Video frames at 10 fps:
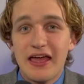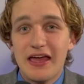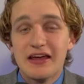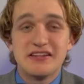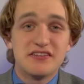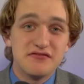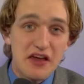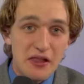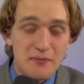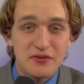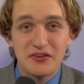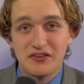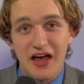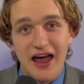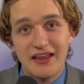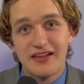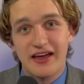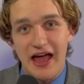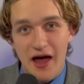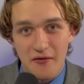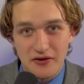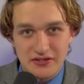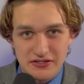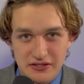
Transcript: in a developed society like ours.